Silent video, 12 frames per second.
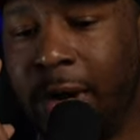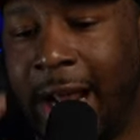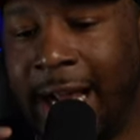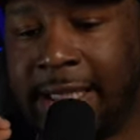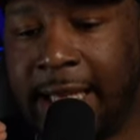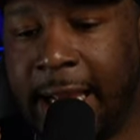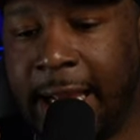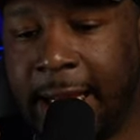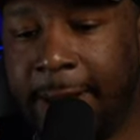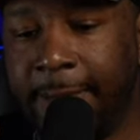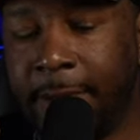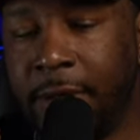when I
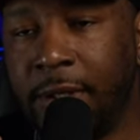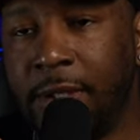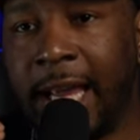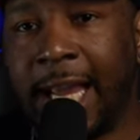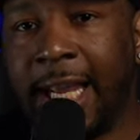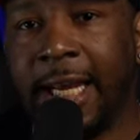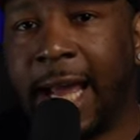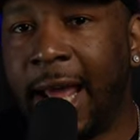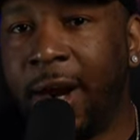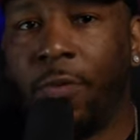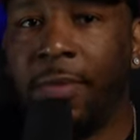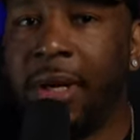say
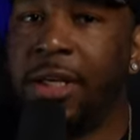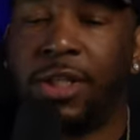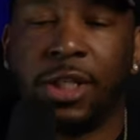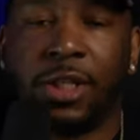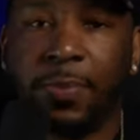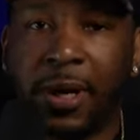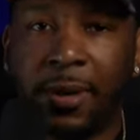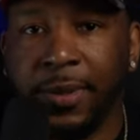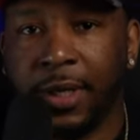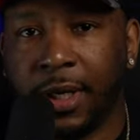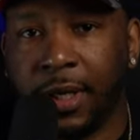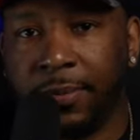dating, I don't mean just
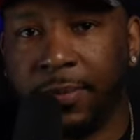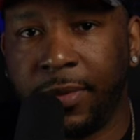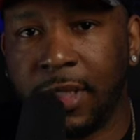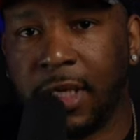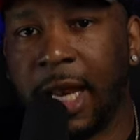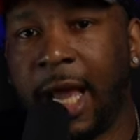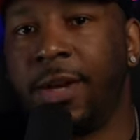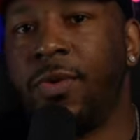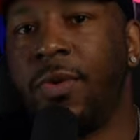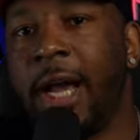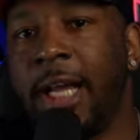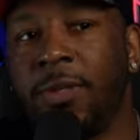pump and dump because a
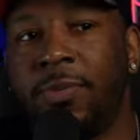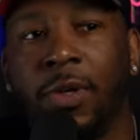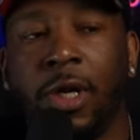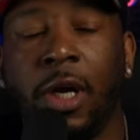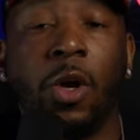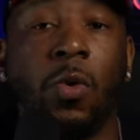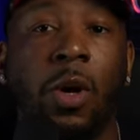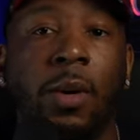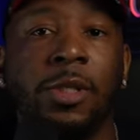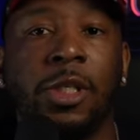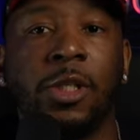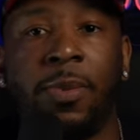lot of you guys be on there,
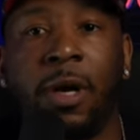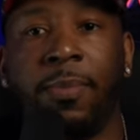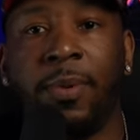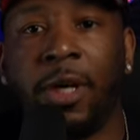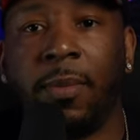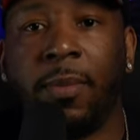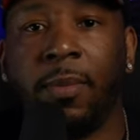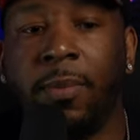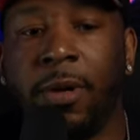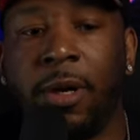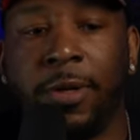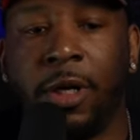oh, I'm going to just pump and dump.
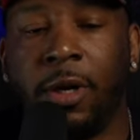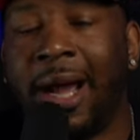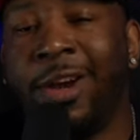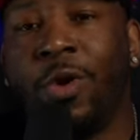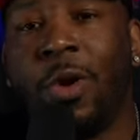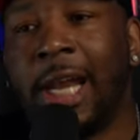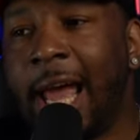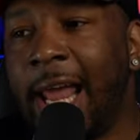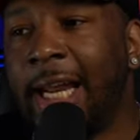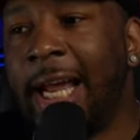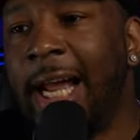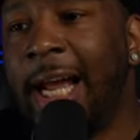I'm a pumping pump and dump. I know a
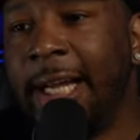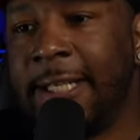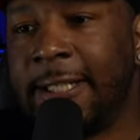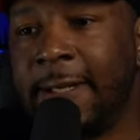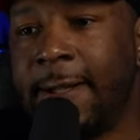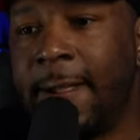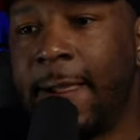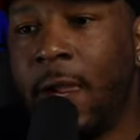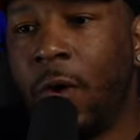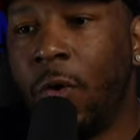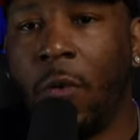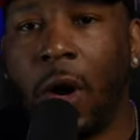lot of guys
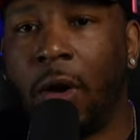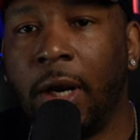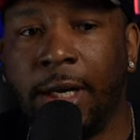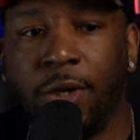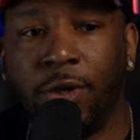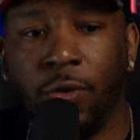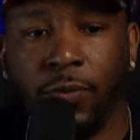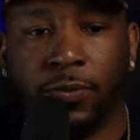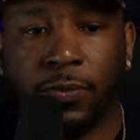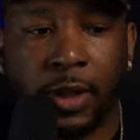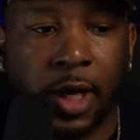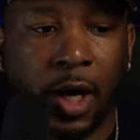who all they
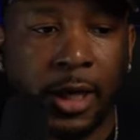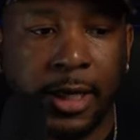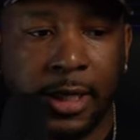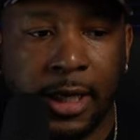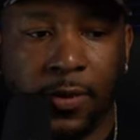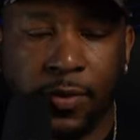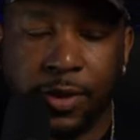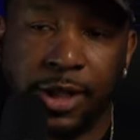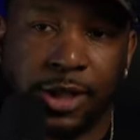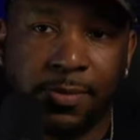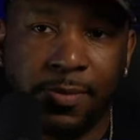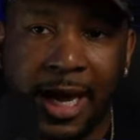do and all they did
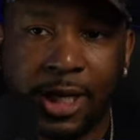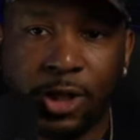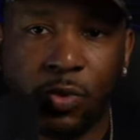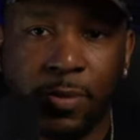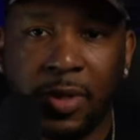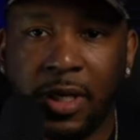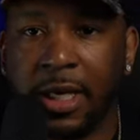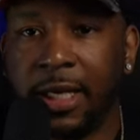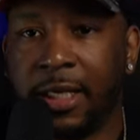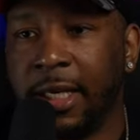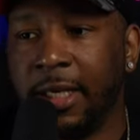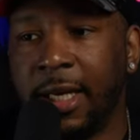was just smash
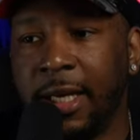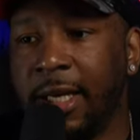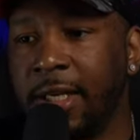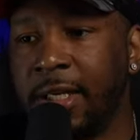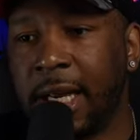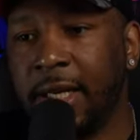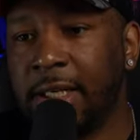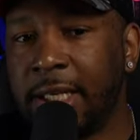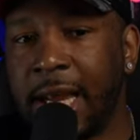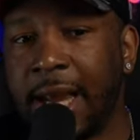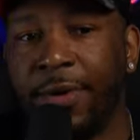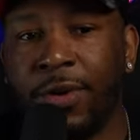women. They, they, they didn't take
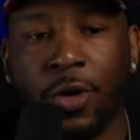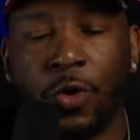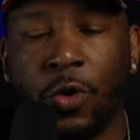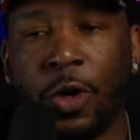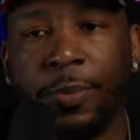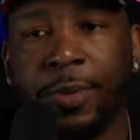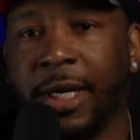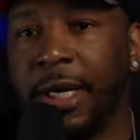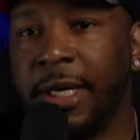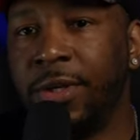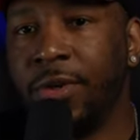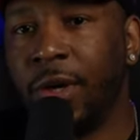the time to know them.
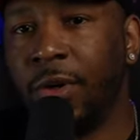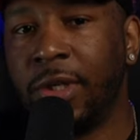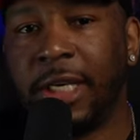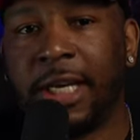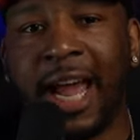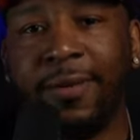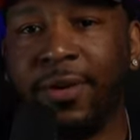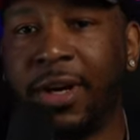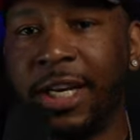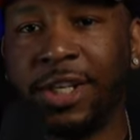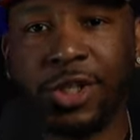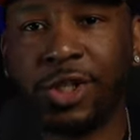They didn't, you know,
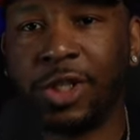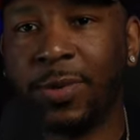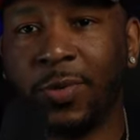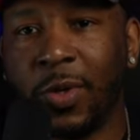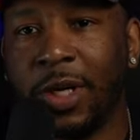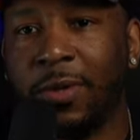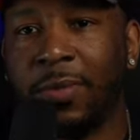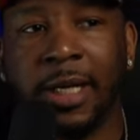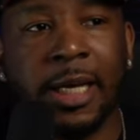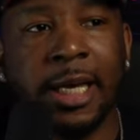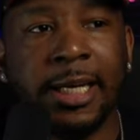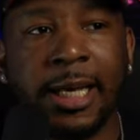have relationships with
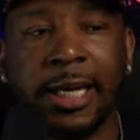them.